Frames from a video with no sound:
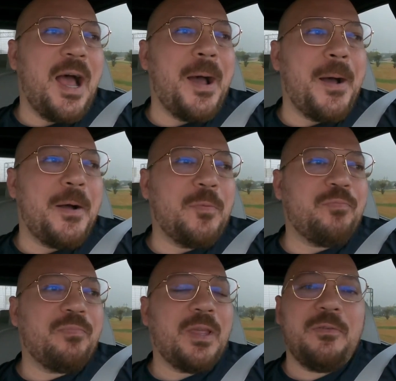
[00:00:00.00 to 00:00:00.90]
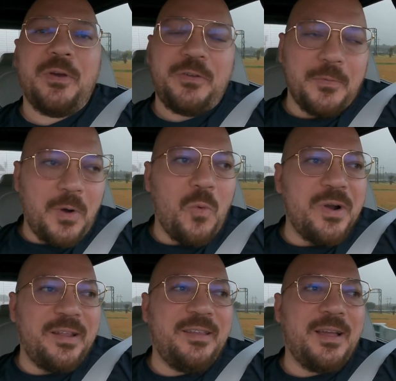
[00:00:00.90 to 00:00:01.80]
Um, first of all, I
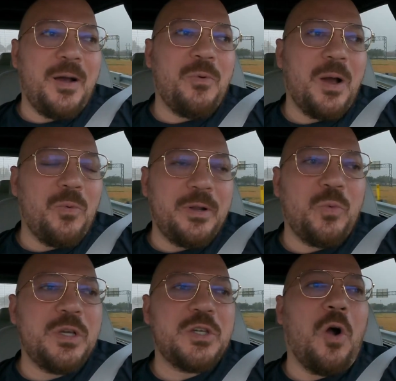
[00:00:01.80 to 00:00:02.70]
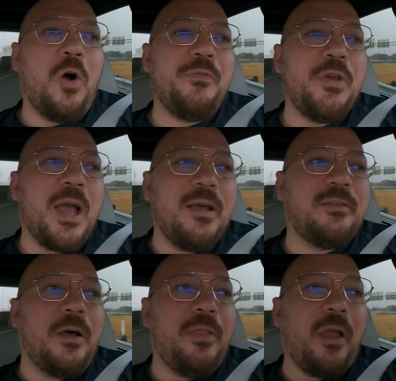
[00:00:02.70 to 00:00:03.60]
wanna I wanna wish all of you
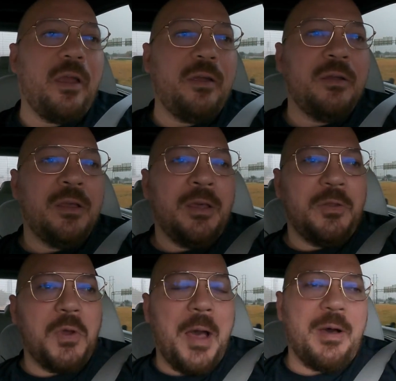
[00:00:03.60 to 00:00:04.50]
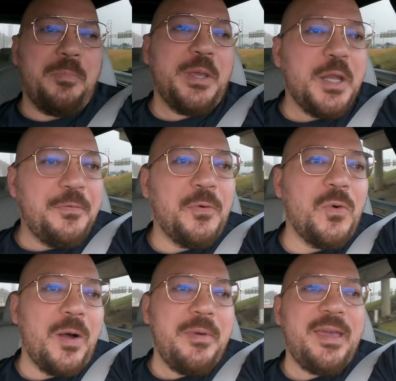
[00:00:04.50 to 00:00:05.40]
guys out there to have a
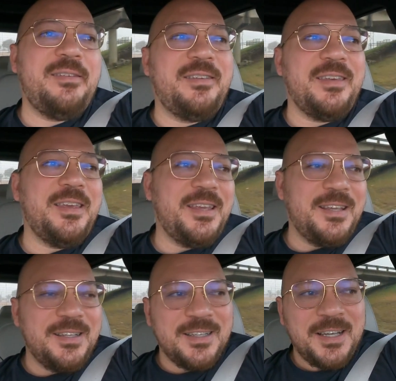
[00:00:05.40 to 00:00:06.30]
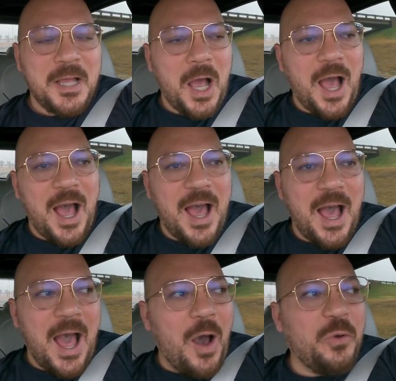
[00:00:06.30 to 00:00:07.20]
beautiful, amazing,
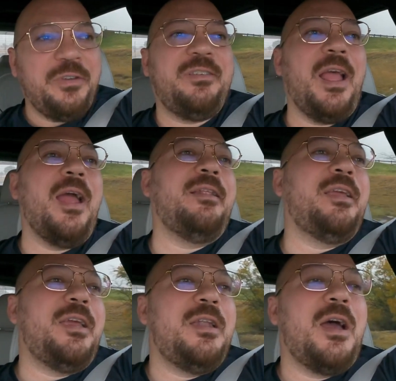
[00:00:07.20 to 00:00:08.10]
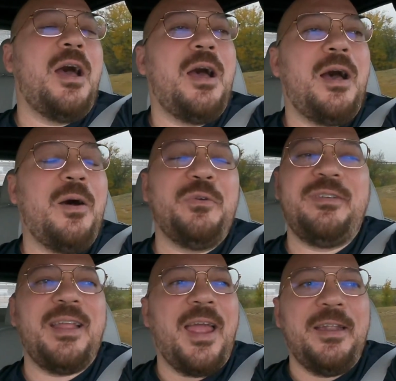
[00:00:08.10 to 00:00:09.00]
uh, outstanding, uh,
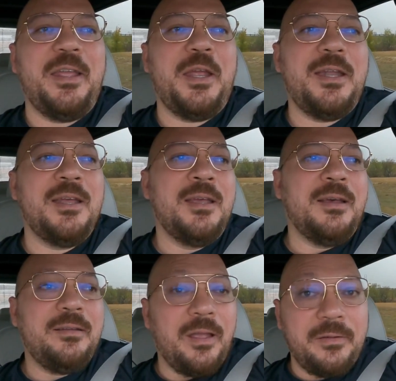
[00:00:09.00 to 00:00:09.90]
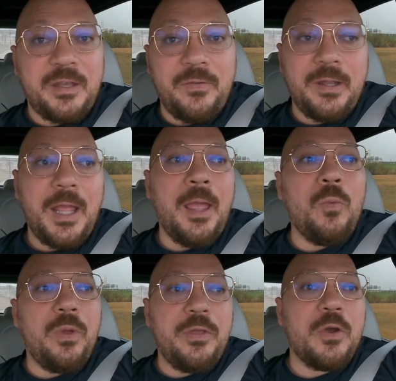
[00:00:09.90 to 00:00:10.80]
outstanding Thanksgiving Day
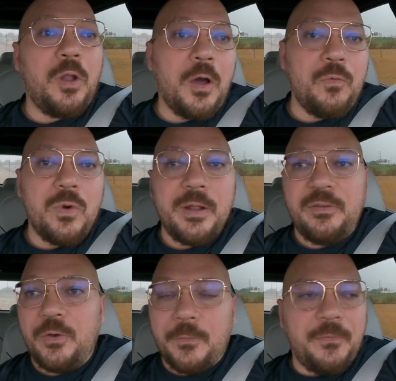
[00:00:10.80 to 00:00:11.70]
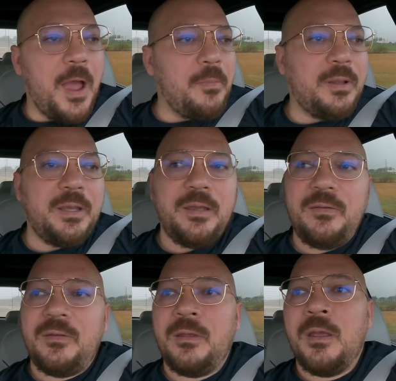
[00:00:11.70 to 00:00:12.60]
with your loved ones, your
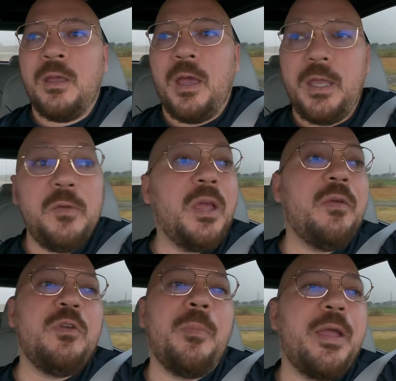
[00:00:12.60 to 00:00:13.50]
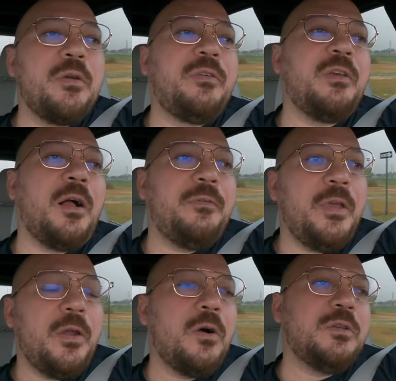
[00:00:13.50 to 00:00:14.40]
families, even if you by yourself
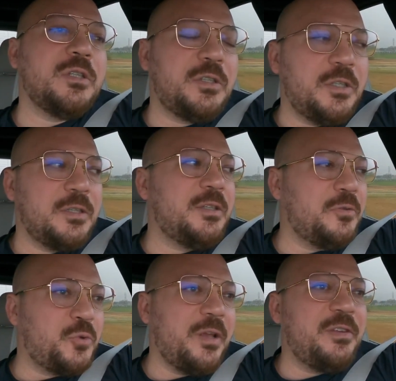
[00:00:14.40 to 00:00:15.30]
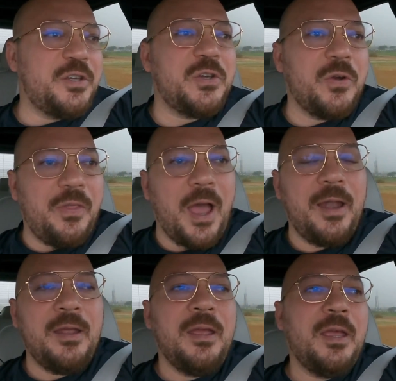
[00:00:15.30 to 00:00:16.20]
you know just just just rest assured
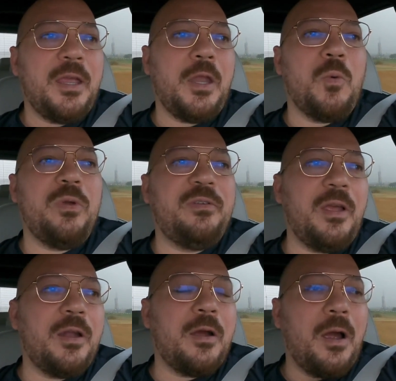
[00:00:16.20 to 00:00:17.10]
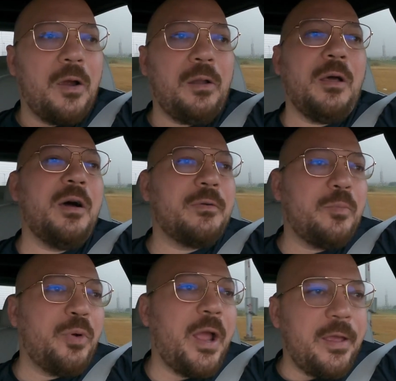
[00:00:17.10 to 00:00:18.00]
that you know we send our, our love
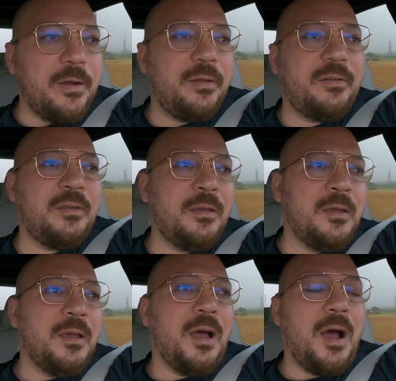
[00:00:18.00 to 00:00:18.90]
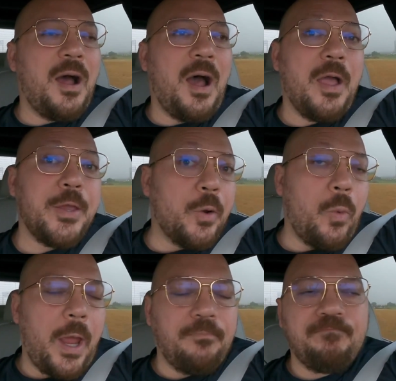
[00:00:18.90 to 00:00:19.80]
our prayers uh, uh, your
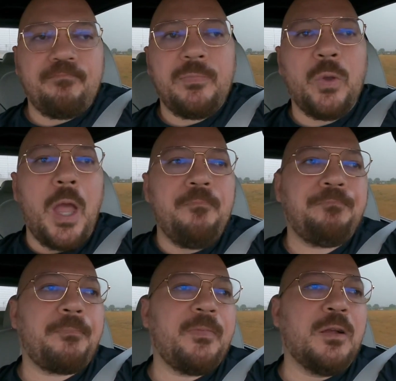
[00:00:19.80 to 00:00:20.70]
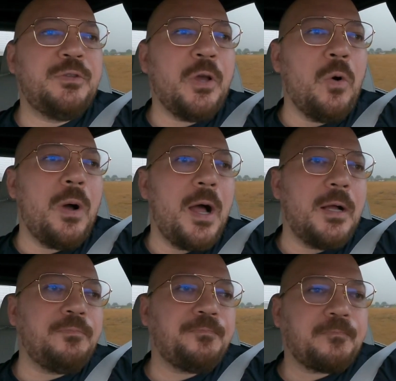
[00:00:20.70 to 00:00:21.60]
way okay so
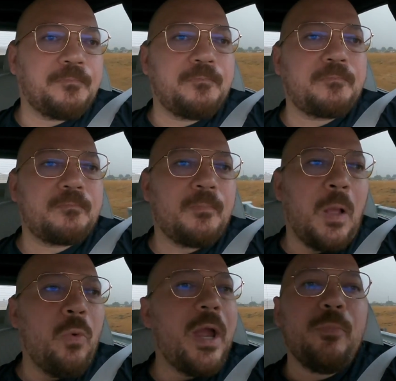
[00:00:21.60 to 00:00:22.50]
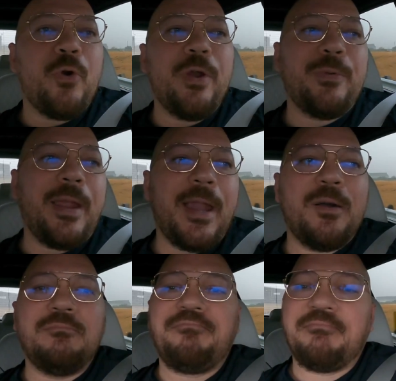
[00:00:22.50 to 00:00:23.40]
um, where i'm going right
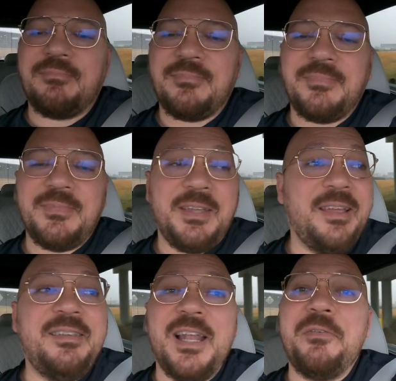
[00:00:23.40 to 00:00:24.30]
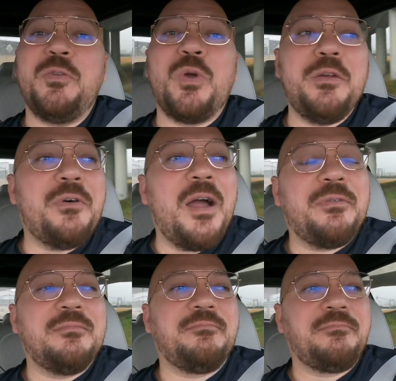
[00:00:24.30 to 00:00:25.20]
now it's 11.25
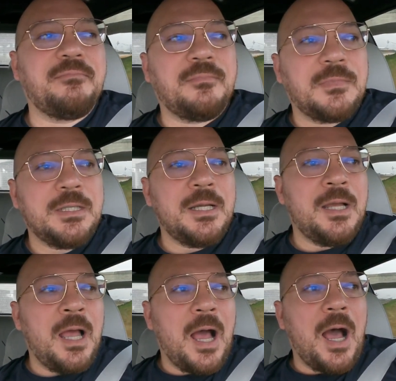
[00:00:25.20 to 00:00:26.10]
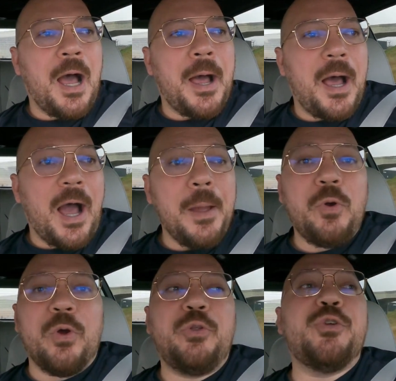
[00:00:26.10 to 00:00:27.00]
uh,
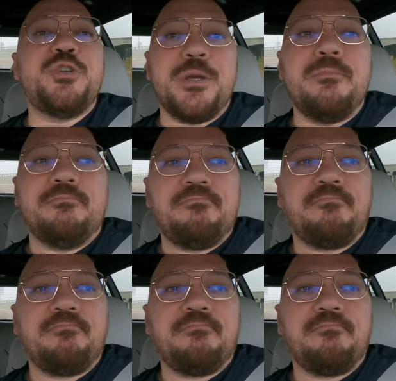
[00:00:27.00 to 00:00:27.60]
i'm going to the gym